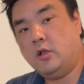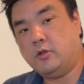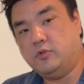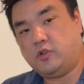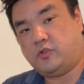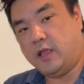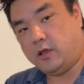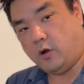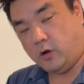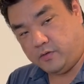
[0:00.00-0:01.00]
you would just take
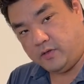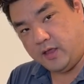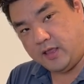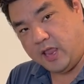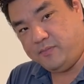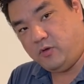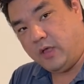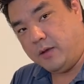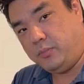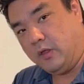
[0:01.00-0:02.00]
an RCA cable
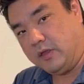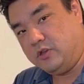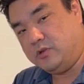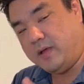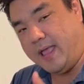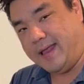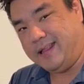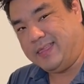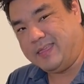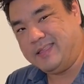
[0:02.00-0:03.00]
and plug into
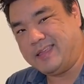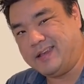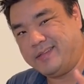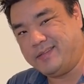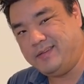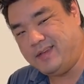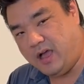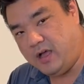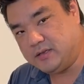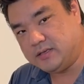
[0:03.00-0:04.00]
anything that is
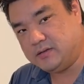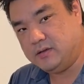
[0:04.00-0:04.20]
not